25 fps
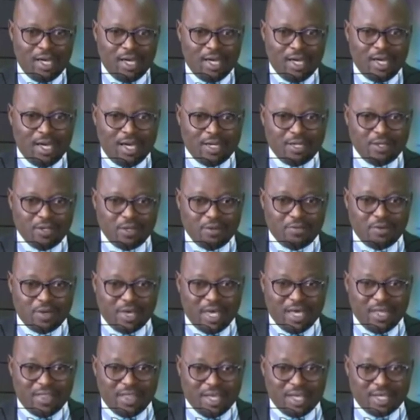And don't
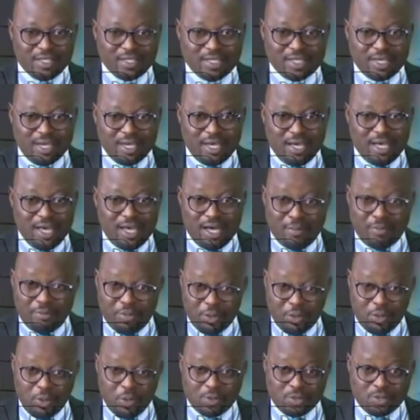forget that uh, I'm
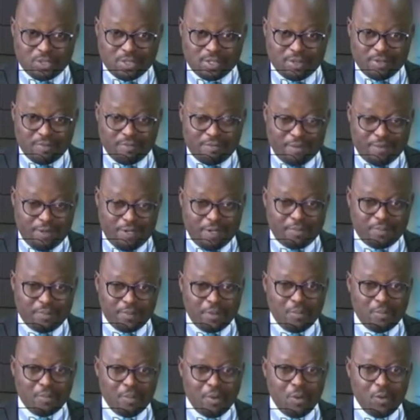your host, Philip
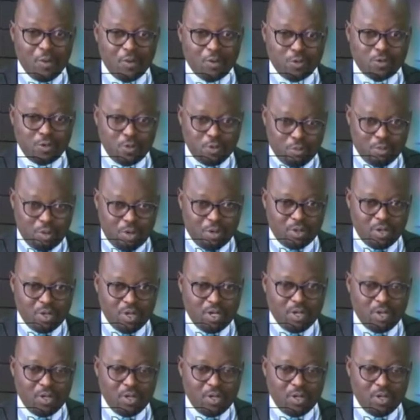Omo Gukmo.